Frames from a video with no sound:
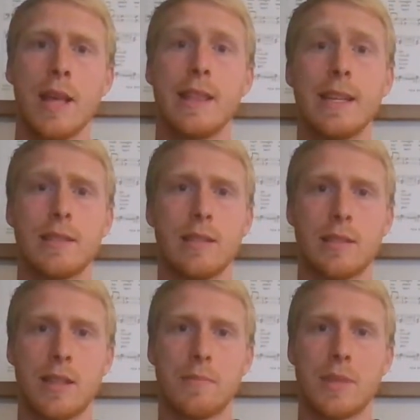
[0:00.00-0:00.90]
this
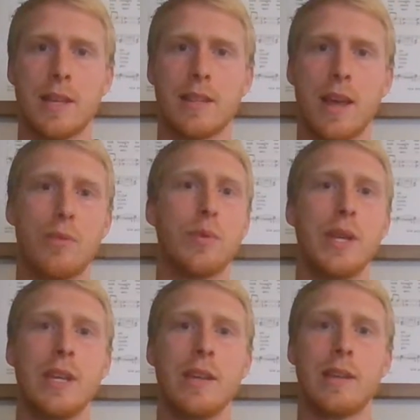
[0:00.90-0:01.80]
is something that
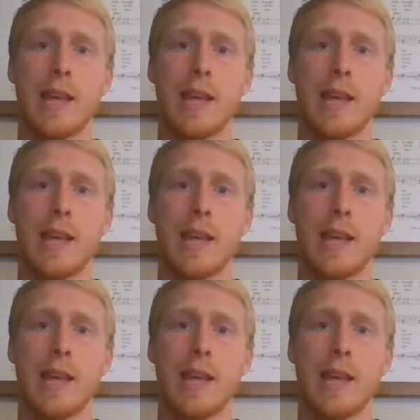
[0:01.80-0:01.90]
we